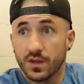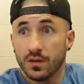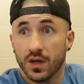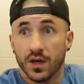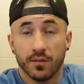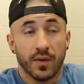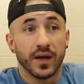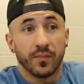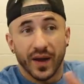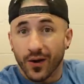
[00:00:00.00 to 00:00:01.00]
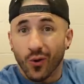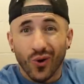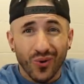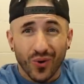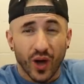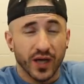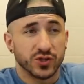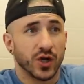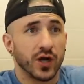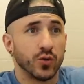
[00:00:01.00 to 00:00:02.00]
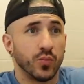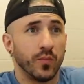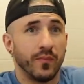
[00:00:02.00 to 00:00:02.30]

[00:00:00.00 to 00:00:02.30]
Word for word: uh, my apparel. I try to